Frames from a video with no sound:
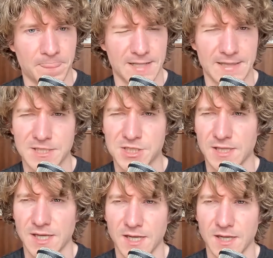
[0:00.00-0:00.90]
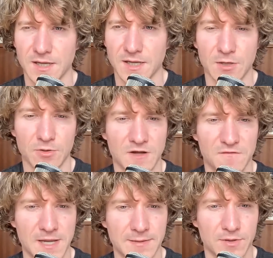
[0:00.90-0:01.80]
Allegedly killed enough
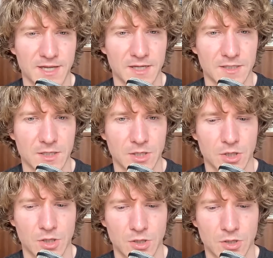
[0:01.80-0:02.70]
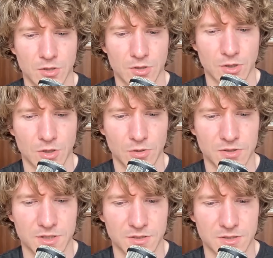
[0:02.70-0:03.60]
people that it
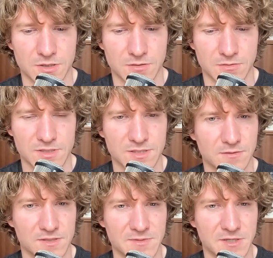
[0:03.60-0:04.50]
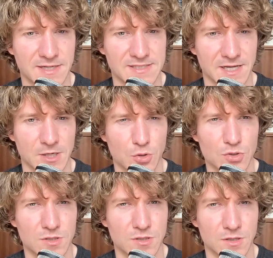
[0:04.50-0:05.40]
altered, was it something crazy, like it
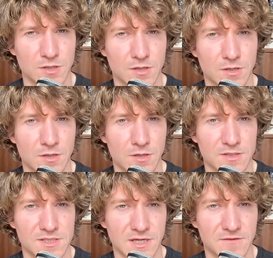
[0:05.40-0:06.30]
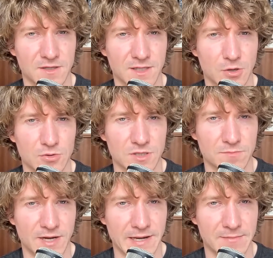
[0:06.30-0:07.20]
significantly altered the
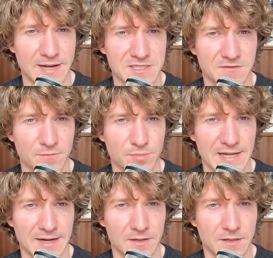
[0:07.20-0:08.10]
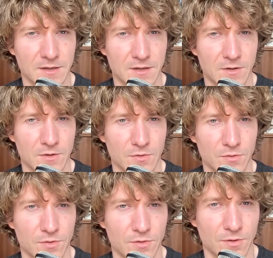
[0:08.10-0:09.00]
biomass of the planet,
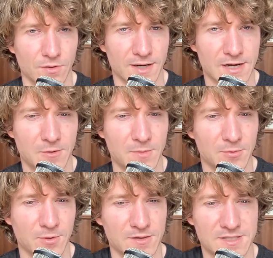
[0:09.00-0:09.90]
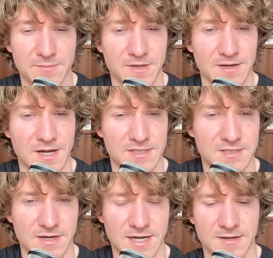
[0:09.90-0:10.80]
or I can't remember what it is, something nuts,
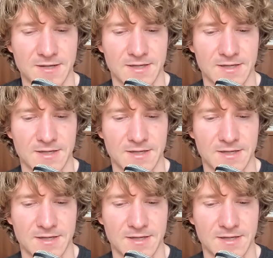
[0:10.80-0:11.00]
right?